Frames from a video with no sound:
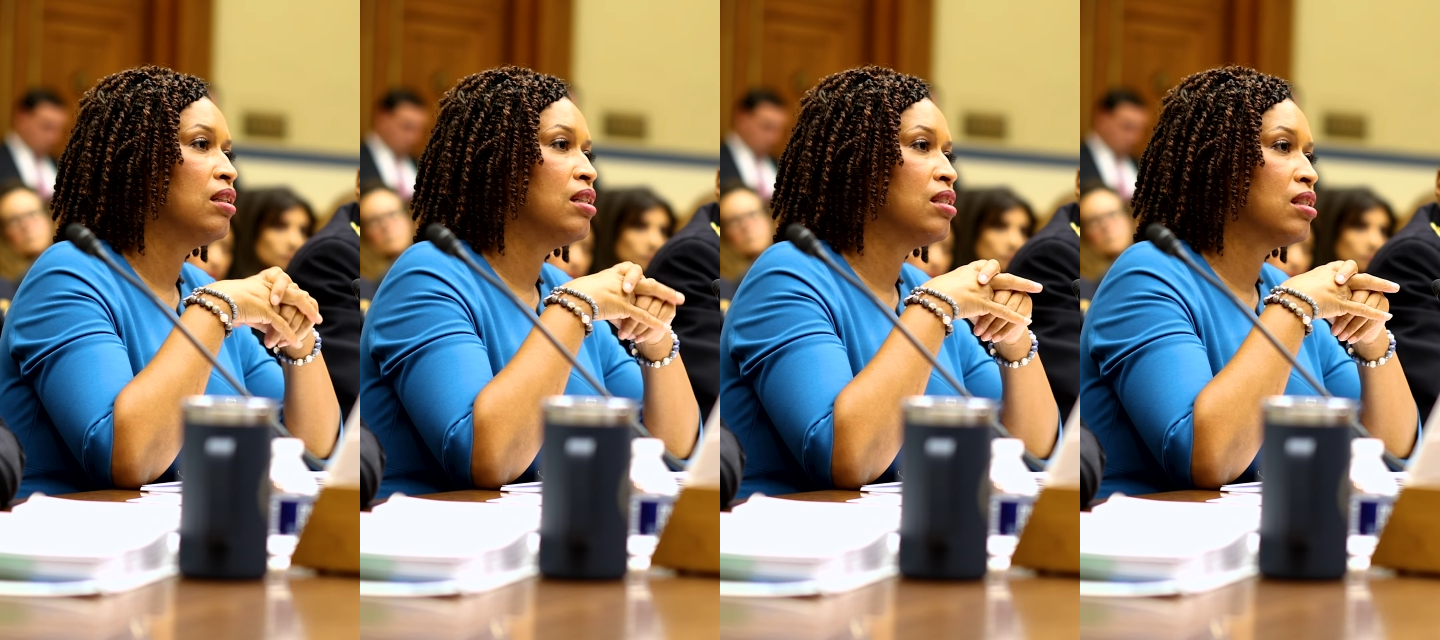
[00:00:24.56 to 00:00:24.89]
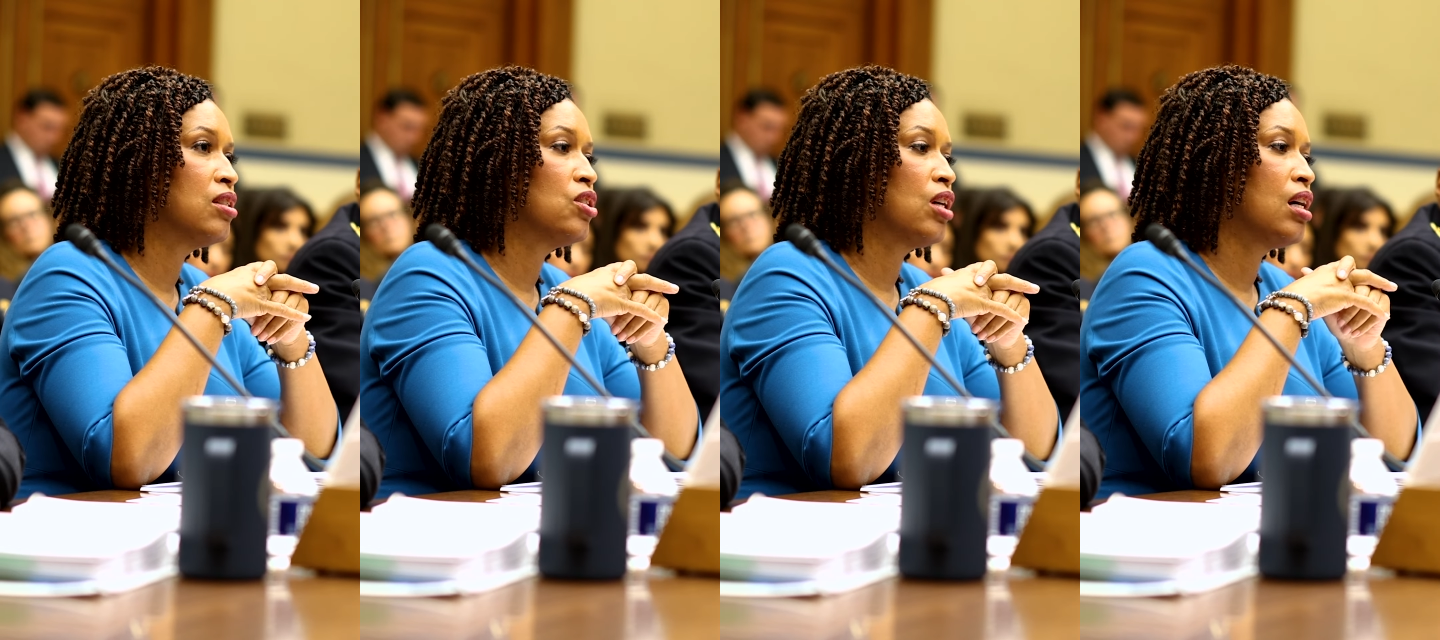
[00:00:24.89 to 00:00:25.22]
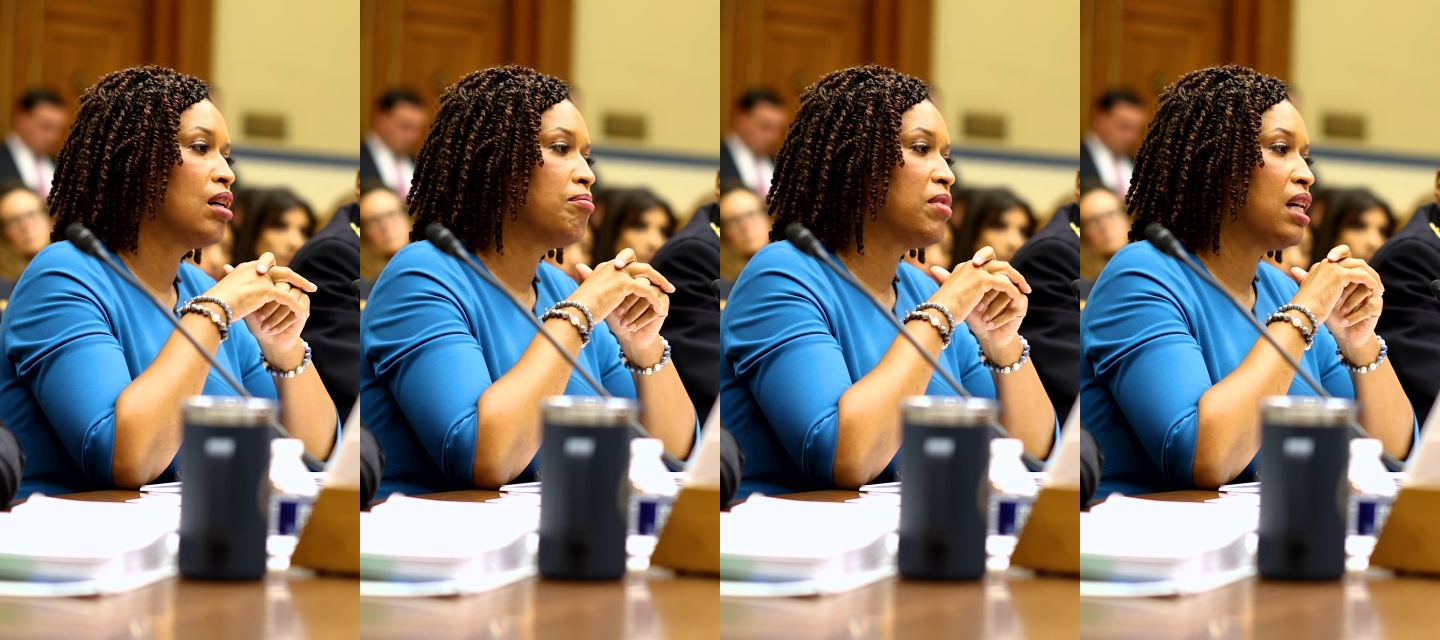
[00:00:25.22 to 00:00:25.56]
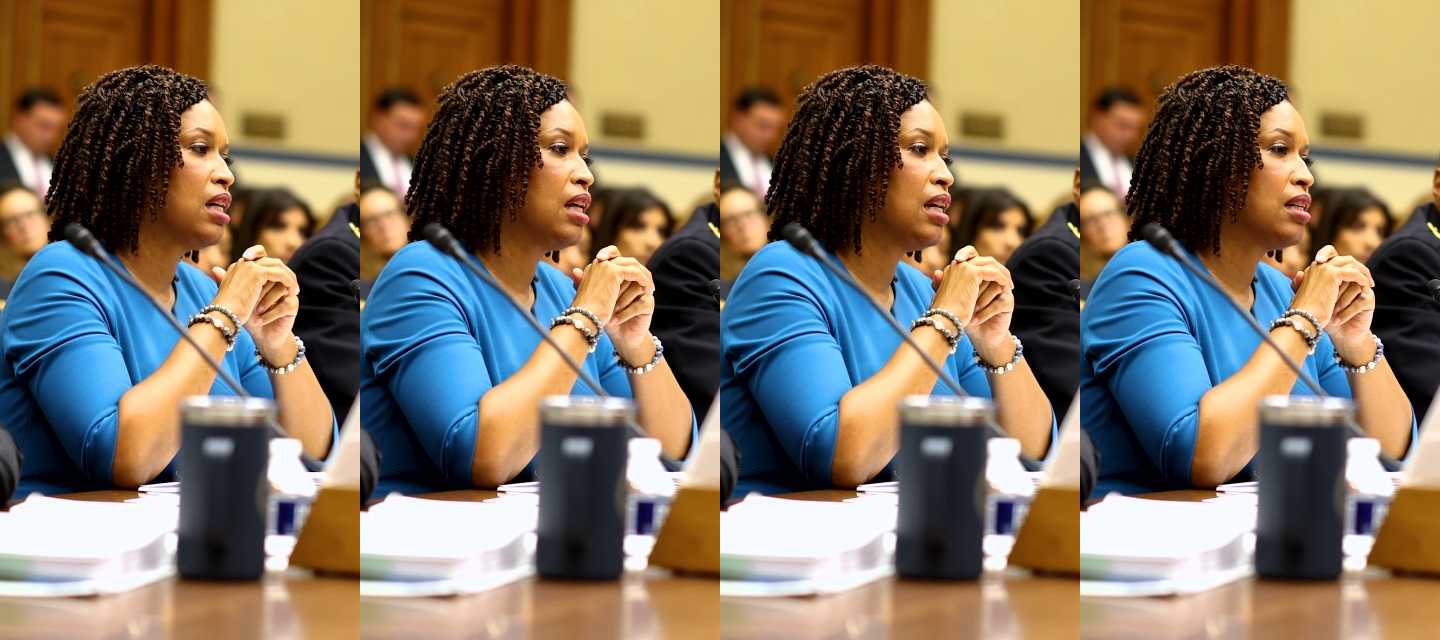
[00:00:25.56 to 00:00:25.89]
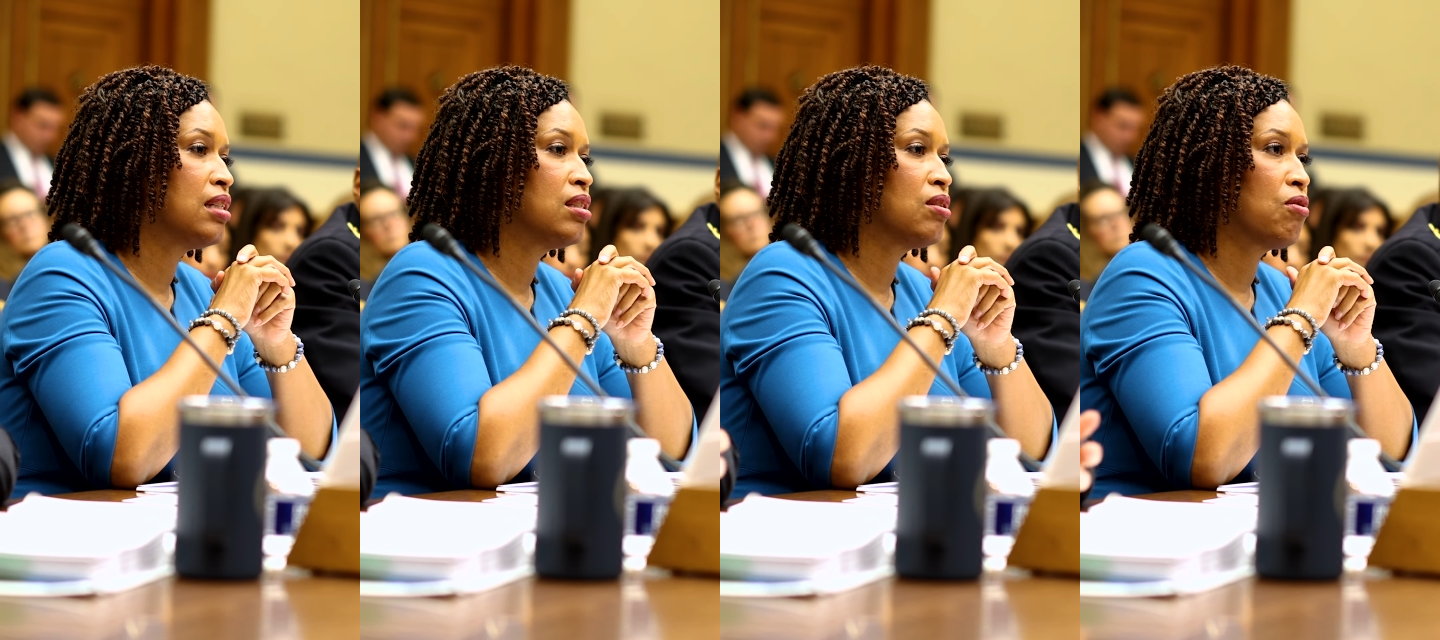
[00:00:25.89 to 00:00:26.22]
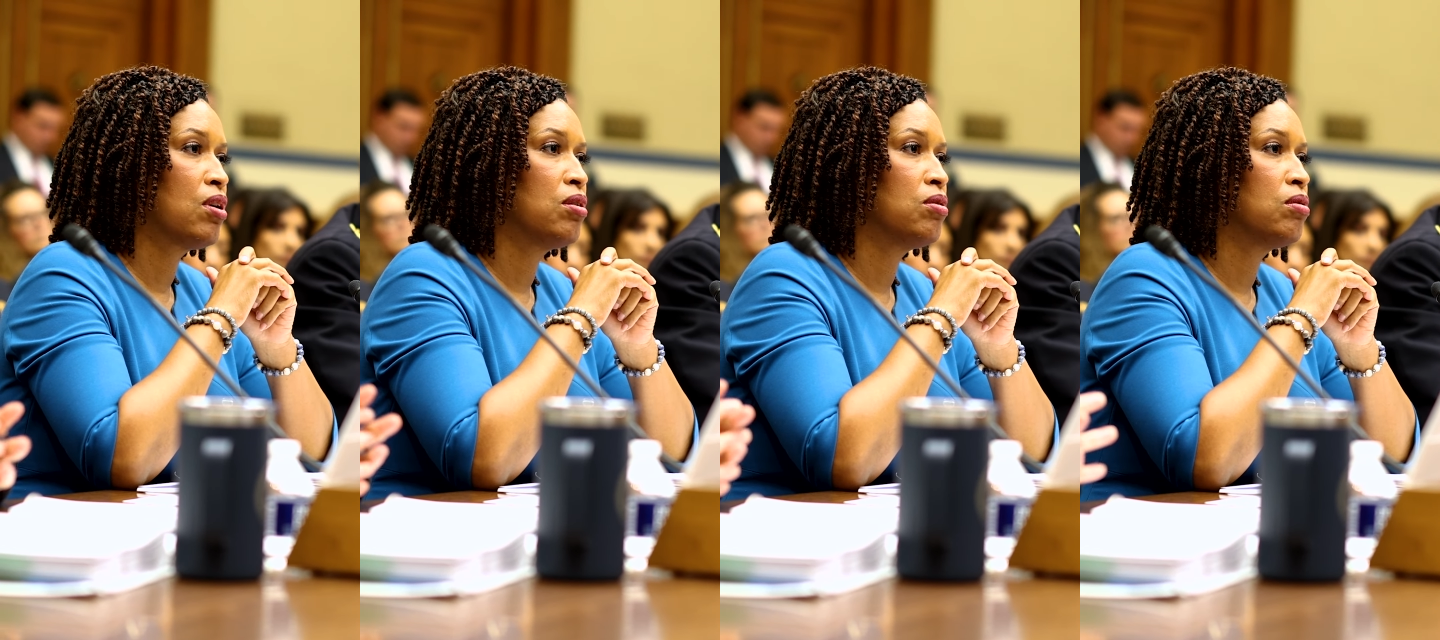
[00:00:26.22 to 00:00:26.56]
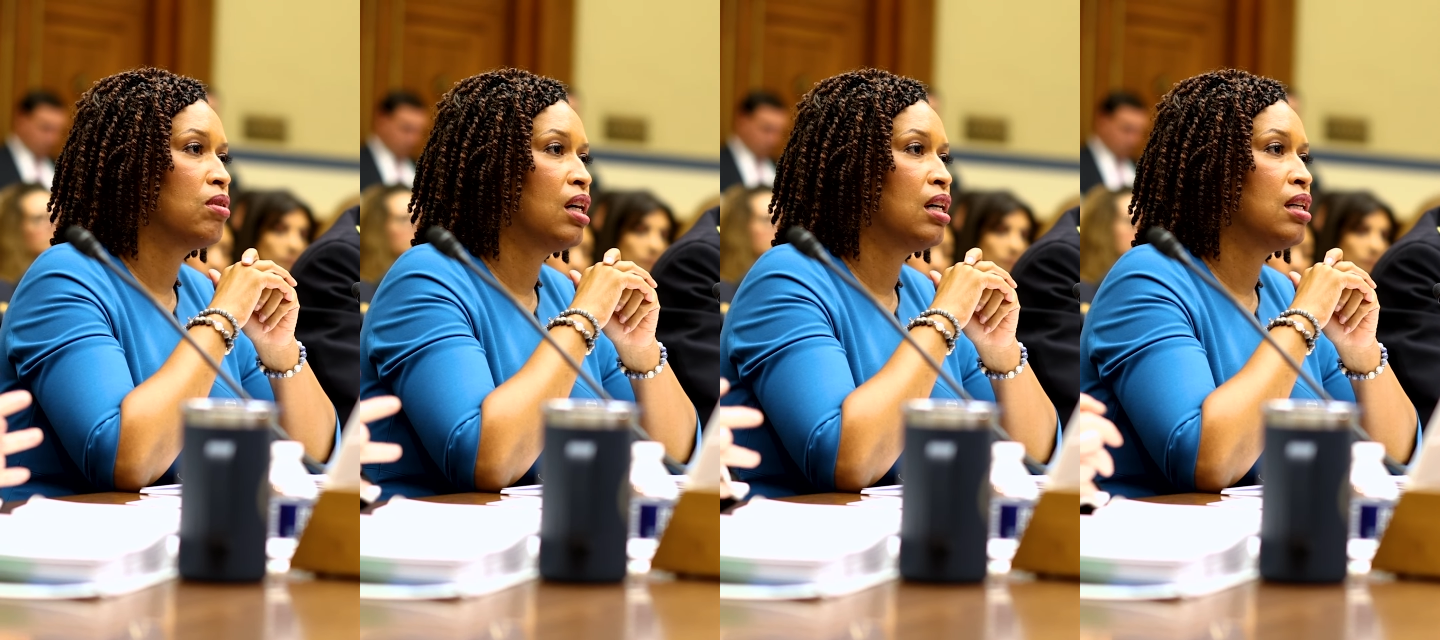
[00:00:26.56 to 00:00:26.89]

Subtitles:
And it's a job that has grown